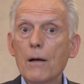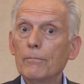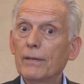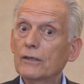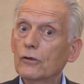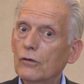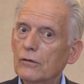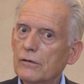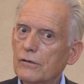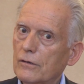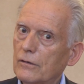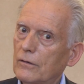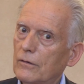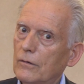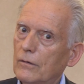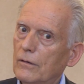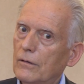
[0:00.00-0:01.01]
But
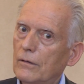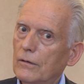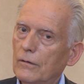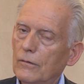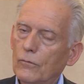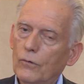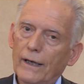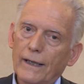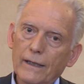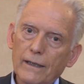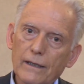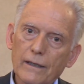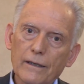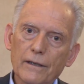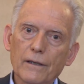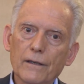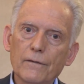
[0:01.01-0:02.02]
also, well,
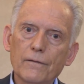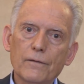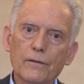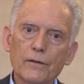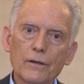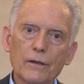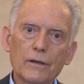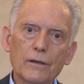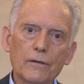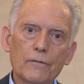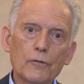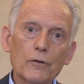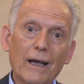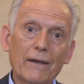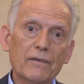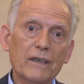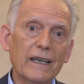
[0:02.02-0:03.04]
if you
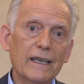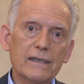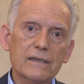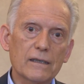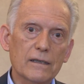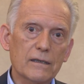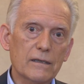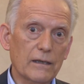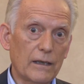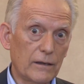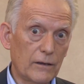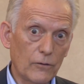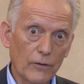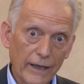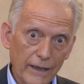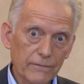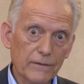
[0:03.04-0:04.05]
have cases, and
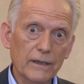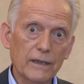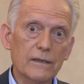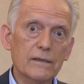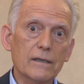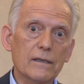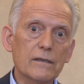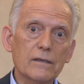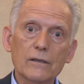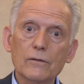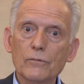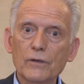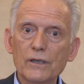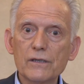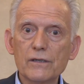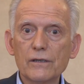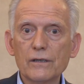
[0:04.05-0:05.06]
you have cases in
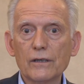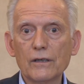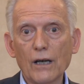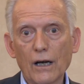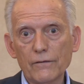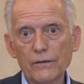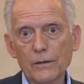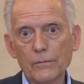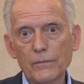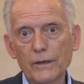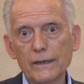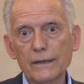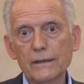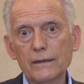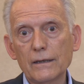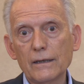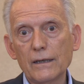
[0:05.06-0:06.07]
which the
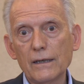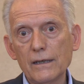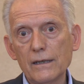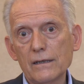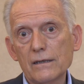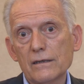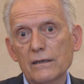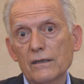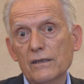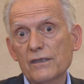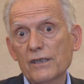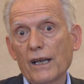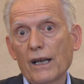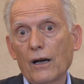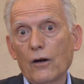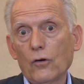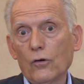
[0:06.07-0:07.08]
government is the
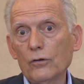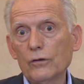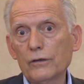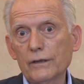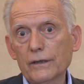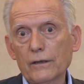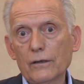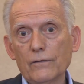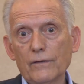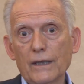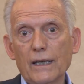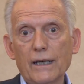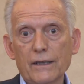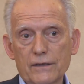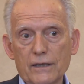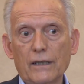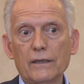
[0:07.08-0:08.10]
shareholder of a
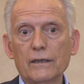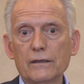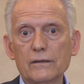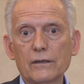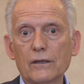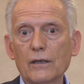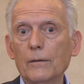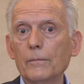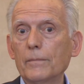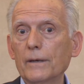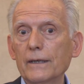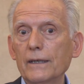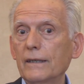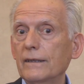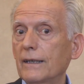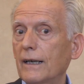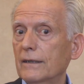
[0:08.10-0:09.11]
large energy
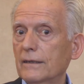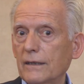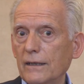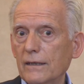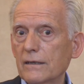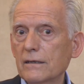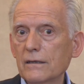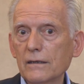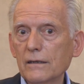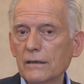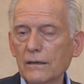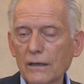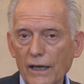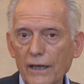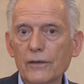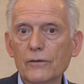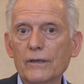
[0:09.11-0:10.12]
company, in that case the
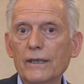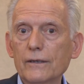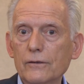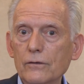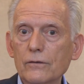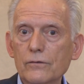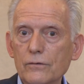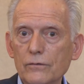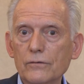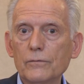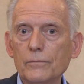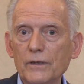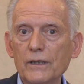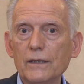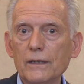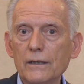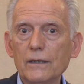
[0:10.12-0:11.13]
regulator should
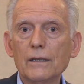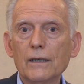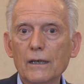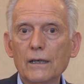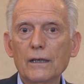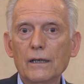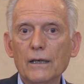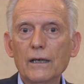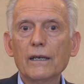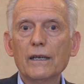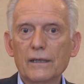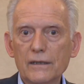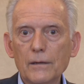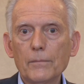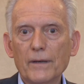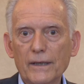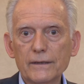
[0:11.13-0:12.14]
be
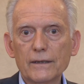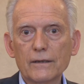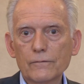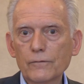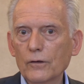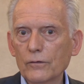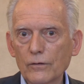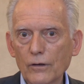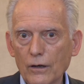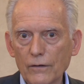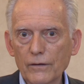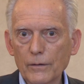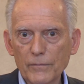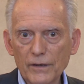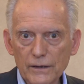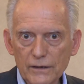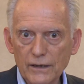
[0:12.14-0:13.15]
independent from
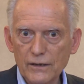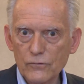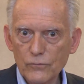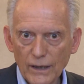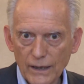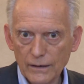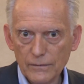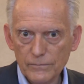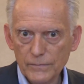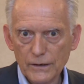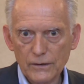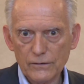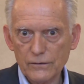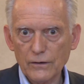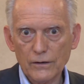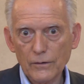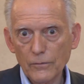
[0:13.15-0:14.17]
government as well,
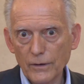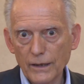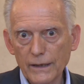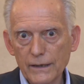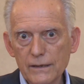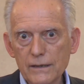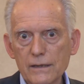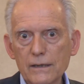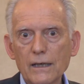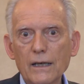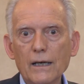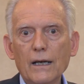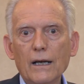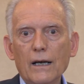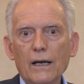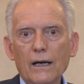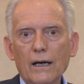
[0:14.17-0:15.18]
because otherwise
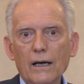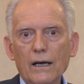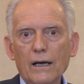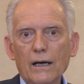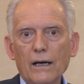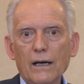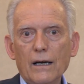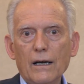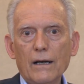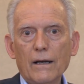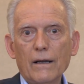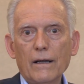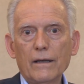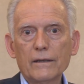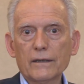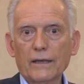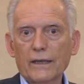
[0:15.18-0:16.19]

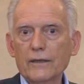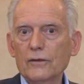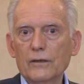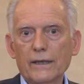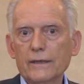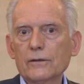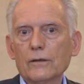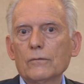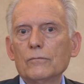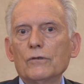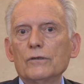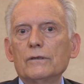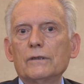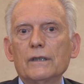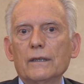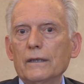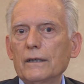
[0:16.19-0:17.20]
the regulator
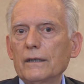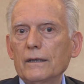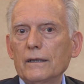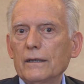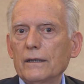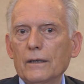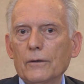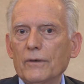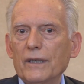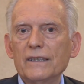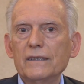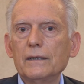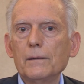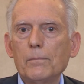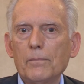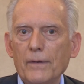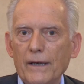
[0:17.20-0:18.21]
would in a way
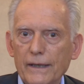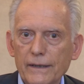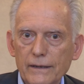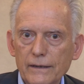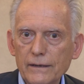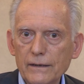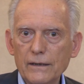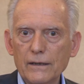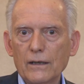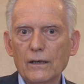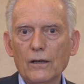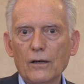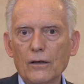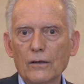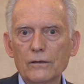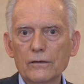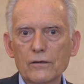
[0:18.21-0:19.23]
depend
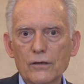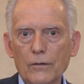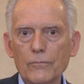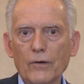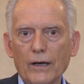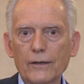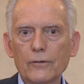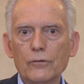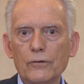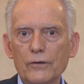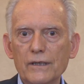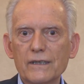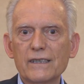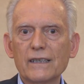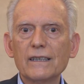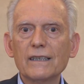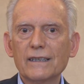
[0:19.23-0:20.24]
on someone who
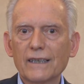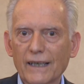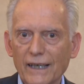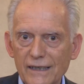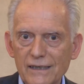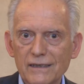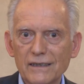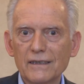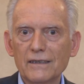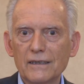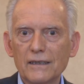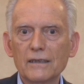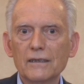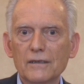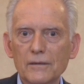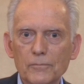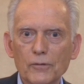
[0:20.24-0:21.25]
is interested
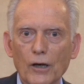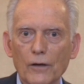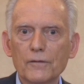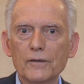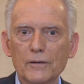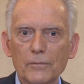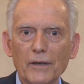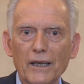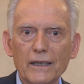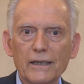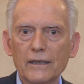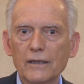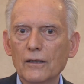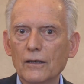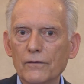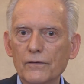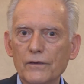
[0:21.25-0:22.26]
in the profit
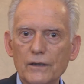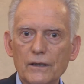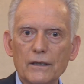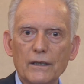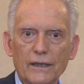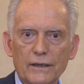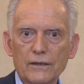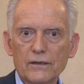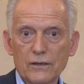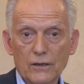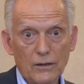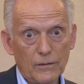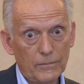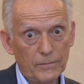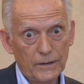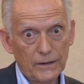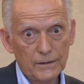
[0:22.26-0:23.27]
making of the energy
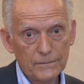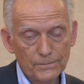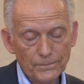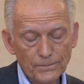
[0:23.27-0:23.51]
company.